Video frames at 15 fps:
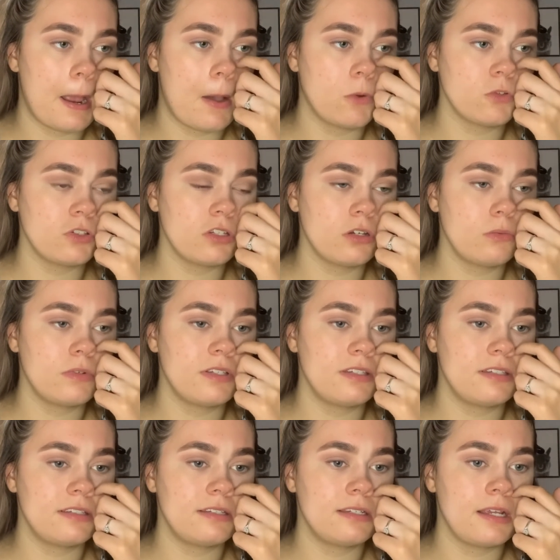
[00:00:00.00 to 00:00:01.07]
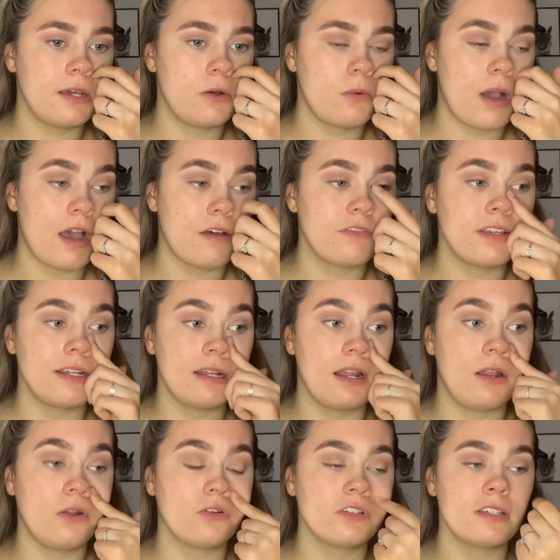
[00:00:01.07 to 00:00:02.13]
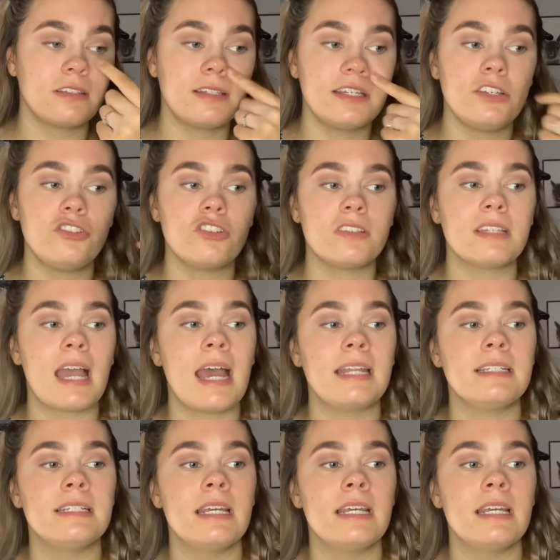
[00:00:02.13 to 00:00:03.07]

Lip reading: Oscar was still having lots of seizures, and